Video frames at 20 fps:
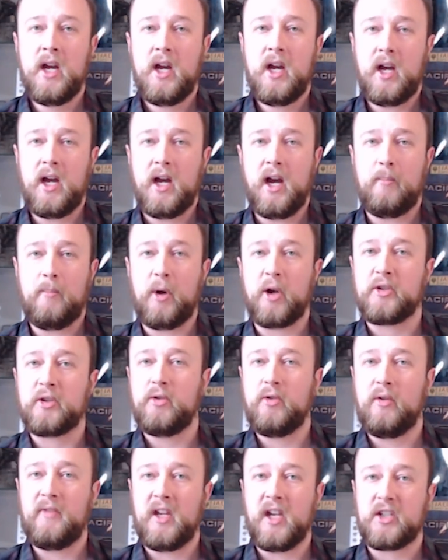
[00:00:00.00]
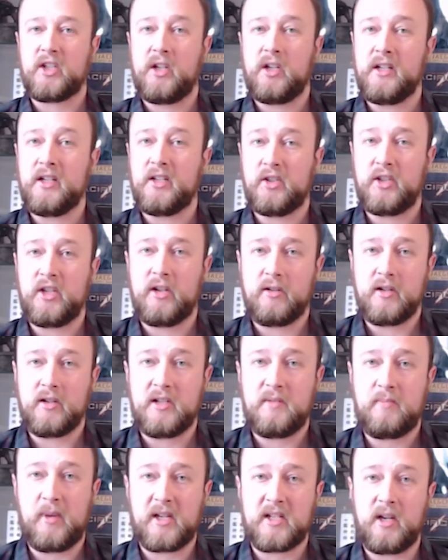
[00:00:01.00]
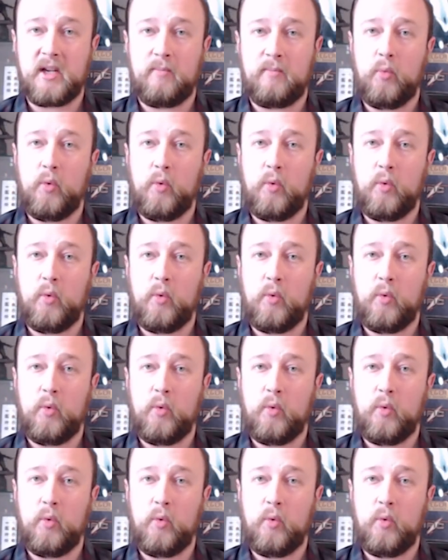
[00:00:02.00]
Part 2 of the Escalation series picks up